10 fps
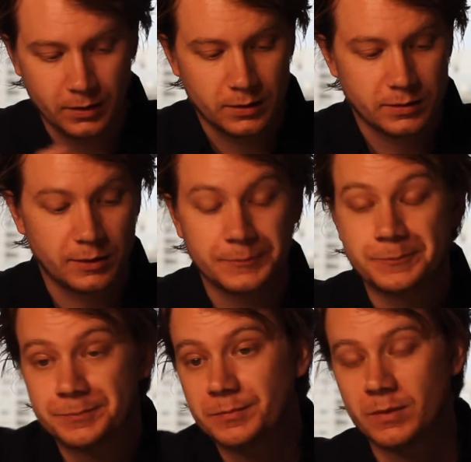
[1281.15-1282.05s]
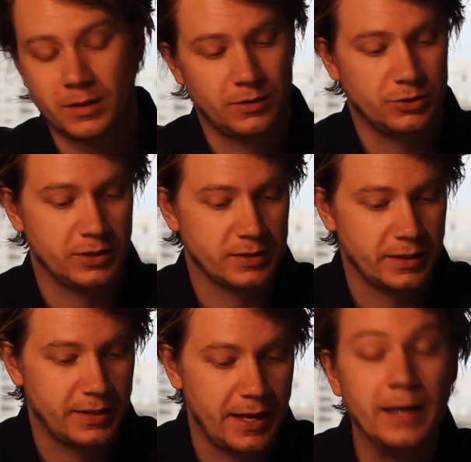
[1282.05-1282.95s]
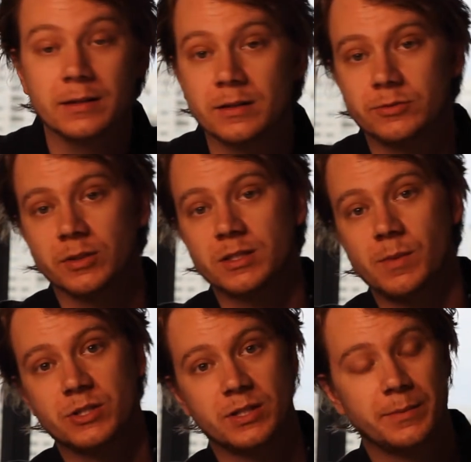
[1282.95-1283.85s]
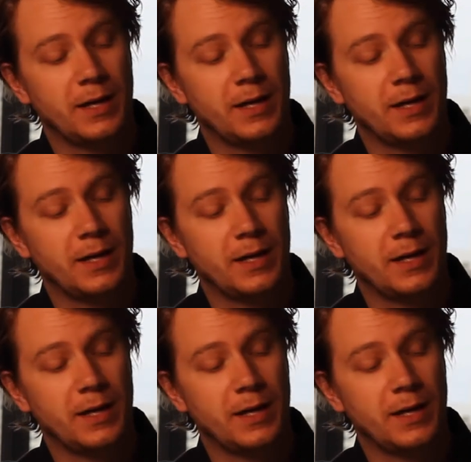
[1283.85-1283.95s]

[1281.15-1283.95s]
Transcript: So she decided, hey, let's release a bunch of them.